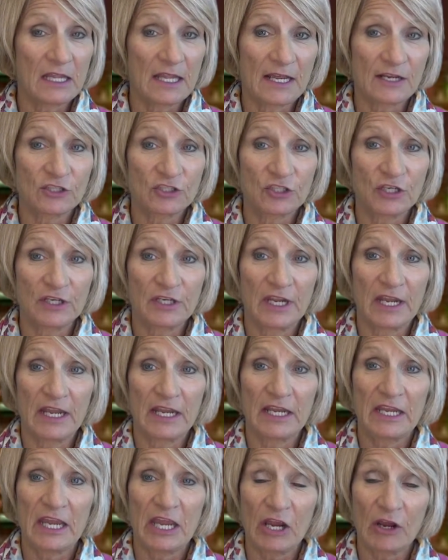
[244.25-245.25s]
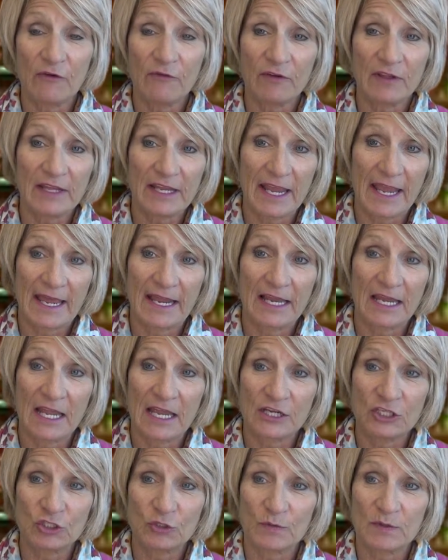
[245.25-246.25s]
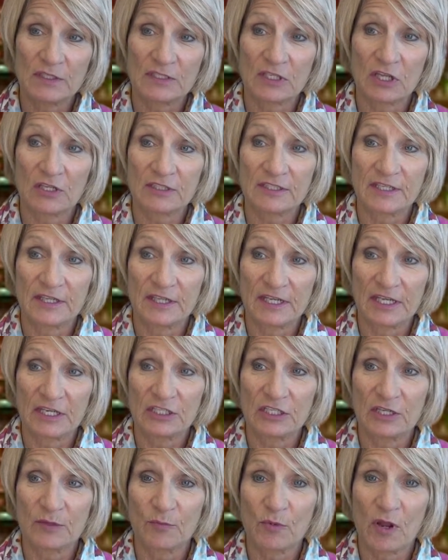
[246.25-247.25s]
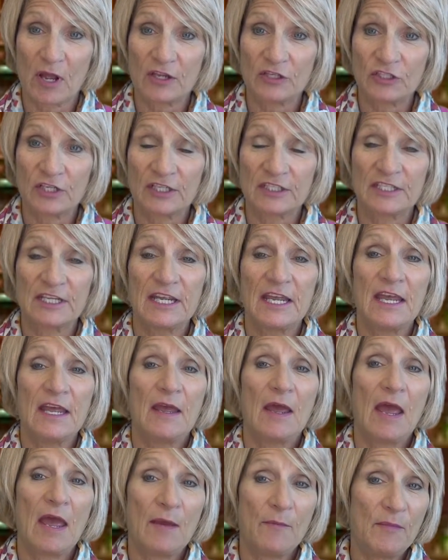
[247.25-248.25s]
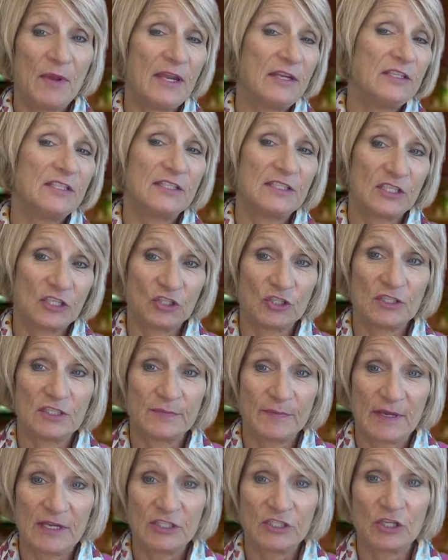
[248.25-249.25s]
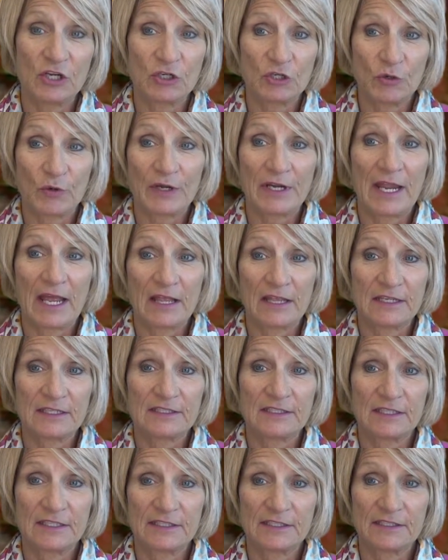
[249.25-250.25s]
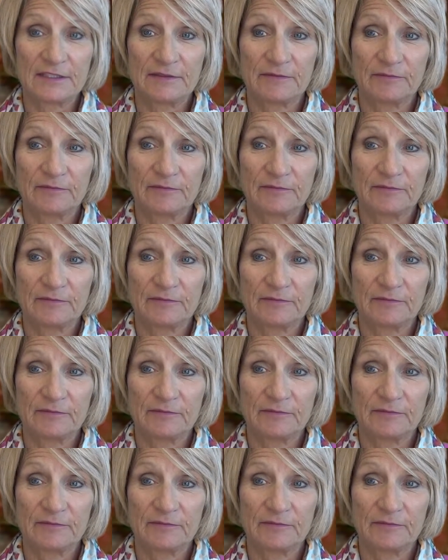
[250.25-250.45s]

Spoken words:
collection and carefully analyze your results at the end of the project and make decisions based on your analysis.